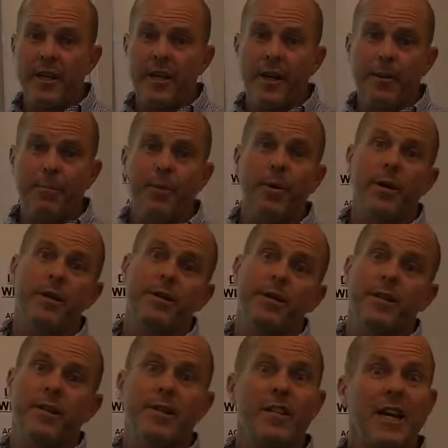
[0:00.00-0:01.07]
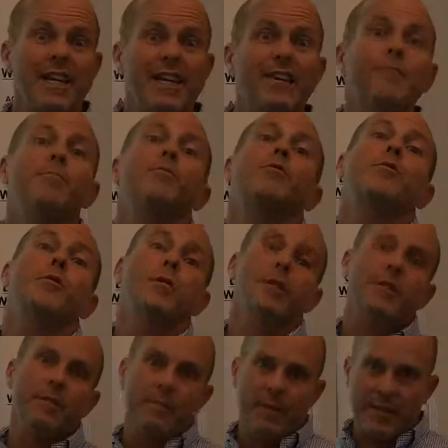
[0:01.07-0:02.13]
their input. This idea of
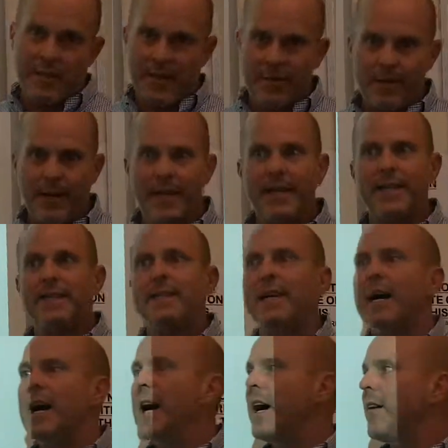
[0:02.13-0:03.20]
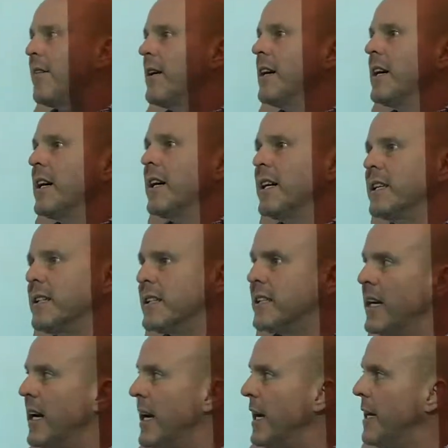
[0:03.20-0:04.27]
pluralism, so everybody gets to have a
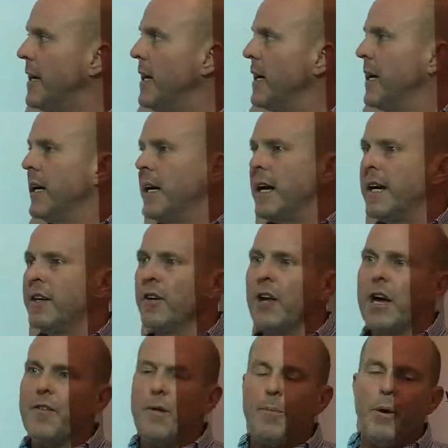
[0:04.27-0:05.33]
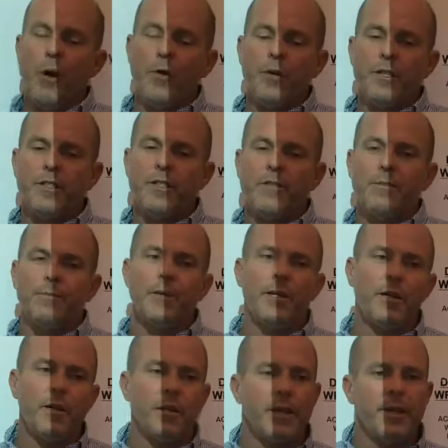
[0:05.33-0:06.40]
say, and you'll have opponents of the
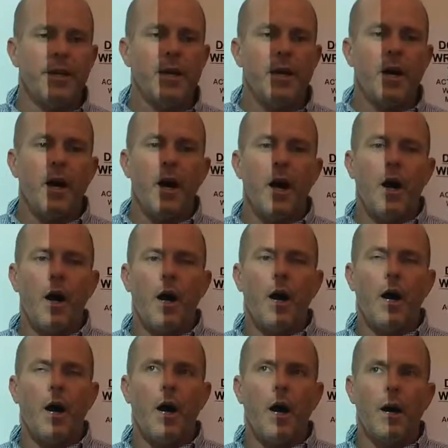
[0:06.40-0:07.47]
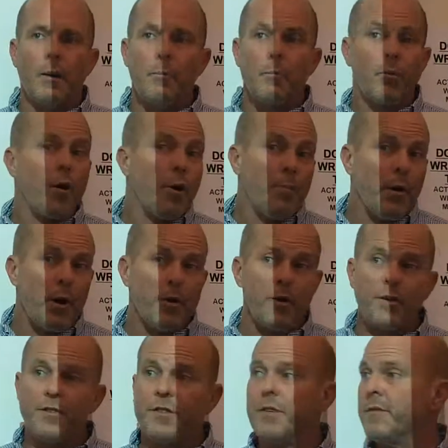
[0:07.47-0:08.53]
bill and
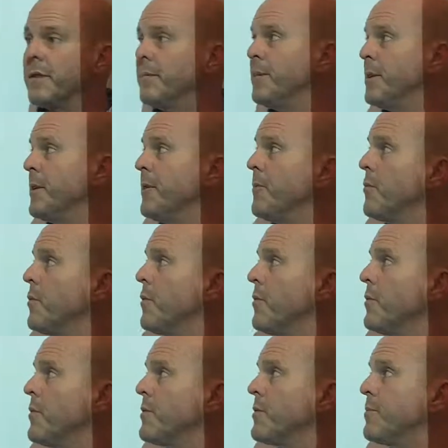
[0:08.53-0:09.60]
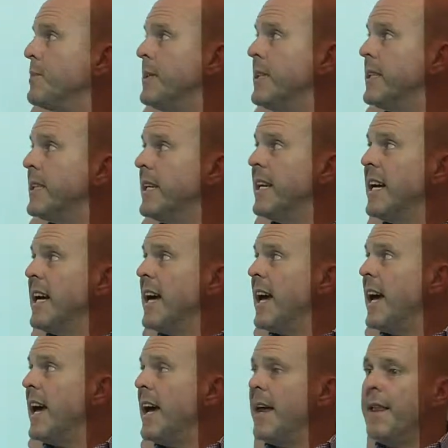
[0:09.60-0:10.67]
proponents of the bill will speak.
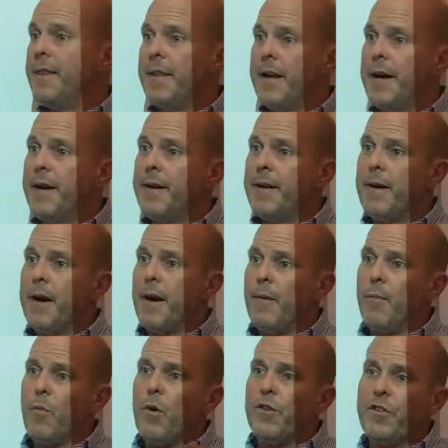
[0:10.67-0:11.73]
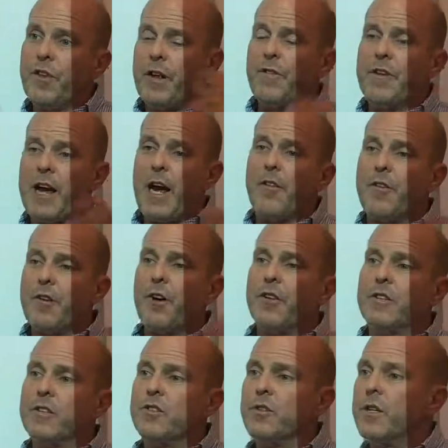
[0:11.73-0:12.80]
And then once they've gathered
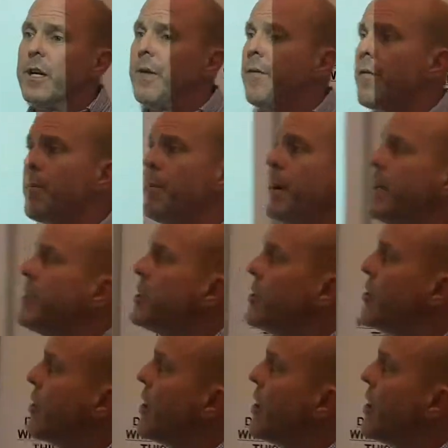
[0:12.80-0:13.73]
all this sort of information